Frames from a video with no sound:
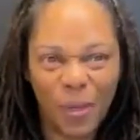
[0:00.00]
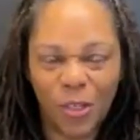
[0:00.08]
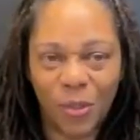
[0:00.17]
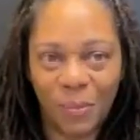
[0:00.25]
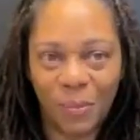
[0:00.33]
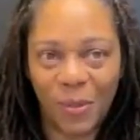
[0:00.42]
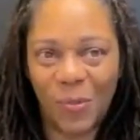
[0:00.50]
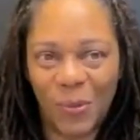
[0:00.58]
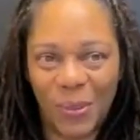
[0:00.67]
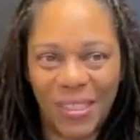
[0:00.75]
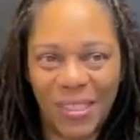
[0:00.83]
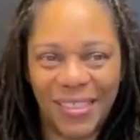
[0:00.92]
It's better to
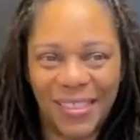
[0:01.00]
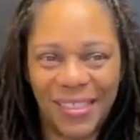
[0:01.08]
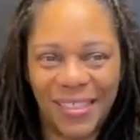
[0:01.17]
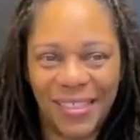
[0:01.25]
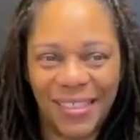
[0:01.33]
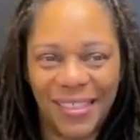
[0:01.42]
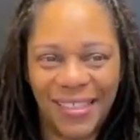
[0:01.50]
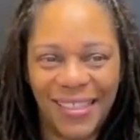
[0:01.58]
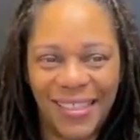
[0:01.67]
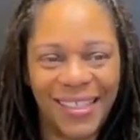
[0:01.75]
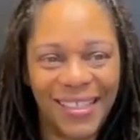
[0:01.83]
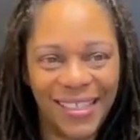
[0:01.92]
be wanted
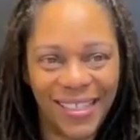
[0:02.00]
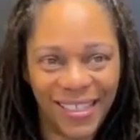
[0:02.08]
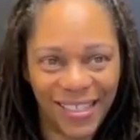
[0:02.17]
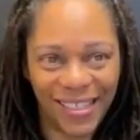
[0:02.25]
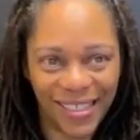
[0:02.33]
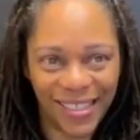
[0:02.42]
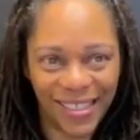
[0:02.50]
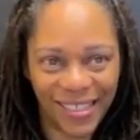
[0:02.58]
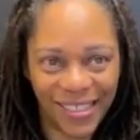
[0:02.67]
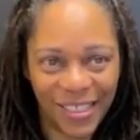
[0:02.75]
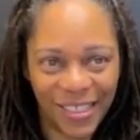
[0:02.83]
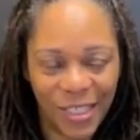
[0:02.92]
than
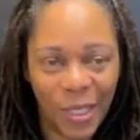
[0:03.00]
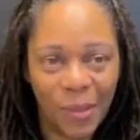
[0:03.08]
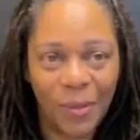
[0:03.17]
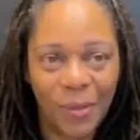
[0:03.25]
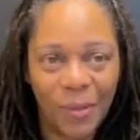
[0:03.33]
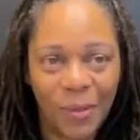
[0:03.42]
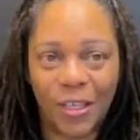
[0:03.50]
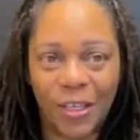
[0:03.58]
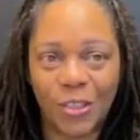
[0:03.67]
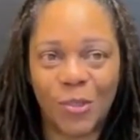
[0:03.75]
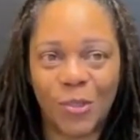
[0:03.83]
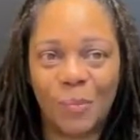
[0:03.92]
needed.
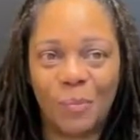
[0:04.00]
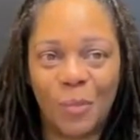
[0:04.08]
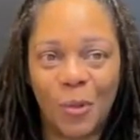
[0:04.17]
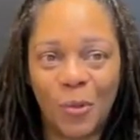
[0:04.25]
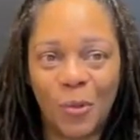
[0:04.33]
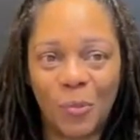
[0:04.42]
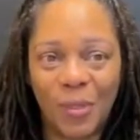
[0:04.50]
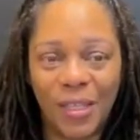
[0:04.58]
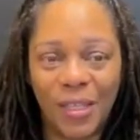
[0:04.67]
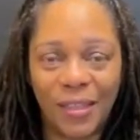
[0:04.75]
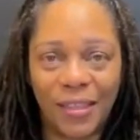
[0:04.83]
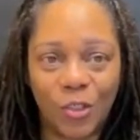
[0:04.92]
Because the
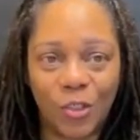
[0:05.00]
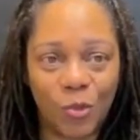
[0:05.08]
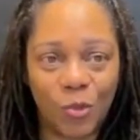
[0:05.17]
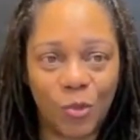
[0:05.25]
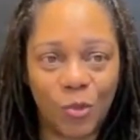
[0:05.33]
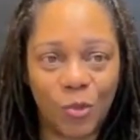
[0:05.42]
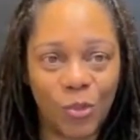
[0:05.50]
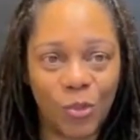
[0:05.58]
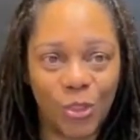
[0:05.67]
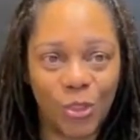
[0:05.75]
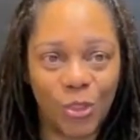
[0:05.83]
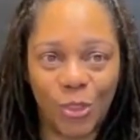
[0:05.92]
moment that you
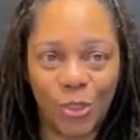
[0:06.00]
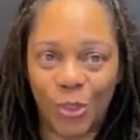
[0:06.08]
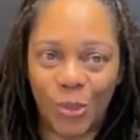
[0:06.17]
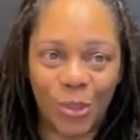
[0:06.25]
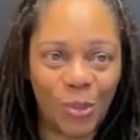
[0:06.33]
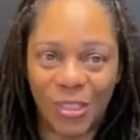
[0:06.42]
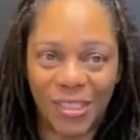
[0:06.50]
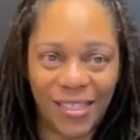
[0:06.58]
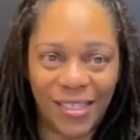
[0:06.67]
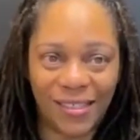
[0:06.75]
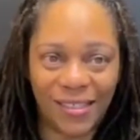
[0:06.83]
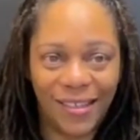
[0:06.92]
are no
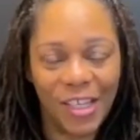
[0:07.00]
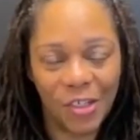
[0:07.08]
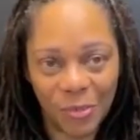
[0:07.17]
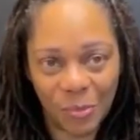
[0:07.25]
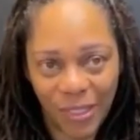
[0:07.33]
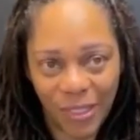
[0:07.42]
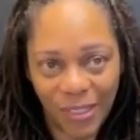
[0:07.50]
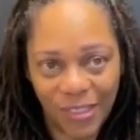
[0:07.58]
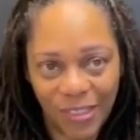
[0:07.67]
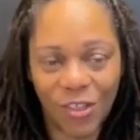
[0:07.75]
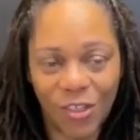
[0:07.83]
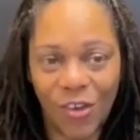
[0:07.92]
longer needed,
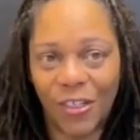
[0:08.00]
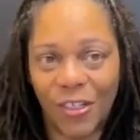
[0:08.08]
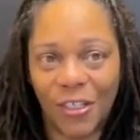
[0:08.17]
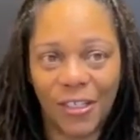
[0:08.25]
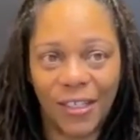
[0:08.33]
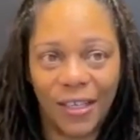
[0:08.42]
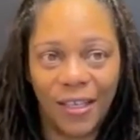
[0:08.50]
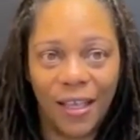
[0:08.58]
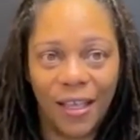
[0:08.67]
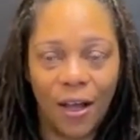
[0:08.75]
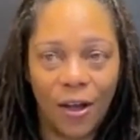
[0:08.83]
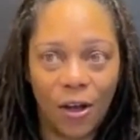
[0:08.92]
here
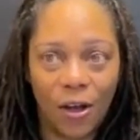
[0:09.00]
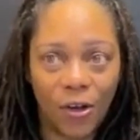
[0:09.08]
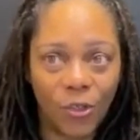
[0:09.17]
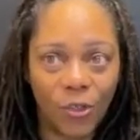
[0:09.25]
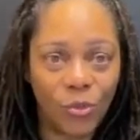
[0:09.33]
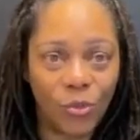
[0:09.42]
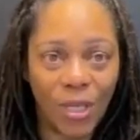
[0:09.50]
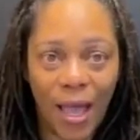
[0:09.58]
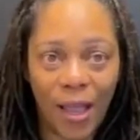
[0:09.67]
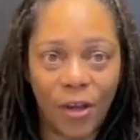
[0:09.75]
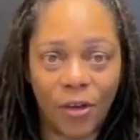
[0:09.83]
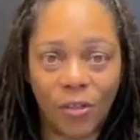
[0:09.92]
comes being discarded.
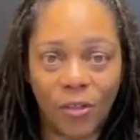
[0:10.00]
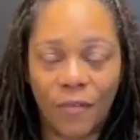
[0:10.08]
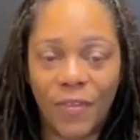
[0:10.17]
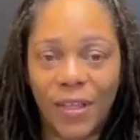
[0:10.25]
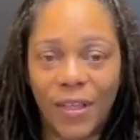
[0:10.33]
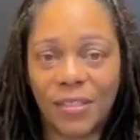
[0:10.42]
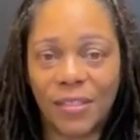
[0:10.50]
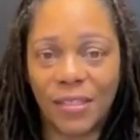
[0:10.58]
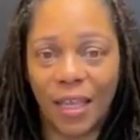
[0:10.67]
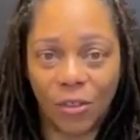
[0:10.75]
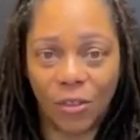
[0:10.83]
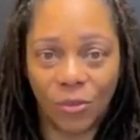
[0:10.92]
Are you
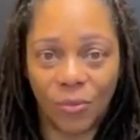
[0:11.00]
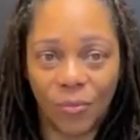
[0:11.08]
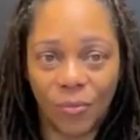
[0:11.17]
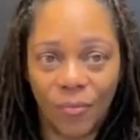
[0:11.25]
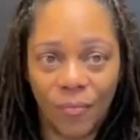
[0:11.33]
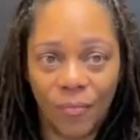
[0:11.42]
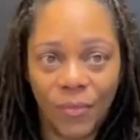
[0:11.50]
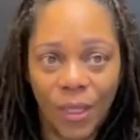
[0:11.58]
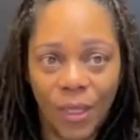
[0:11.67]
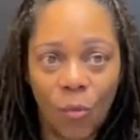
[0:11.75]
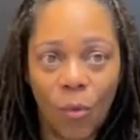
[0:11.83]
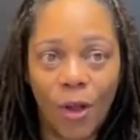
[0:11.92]
tired of that
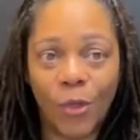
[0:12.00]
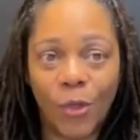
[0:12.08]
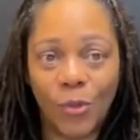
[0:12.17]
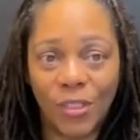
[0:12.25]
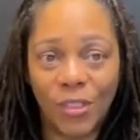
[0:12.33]
cycle?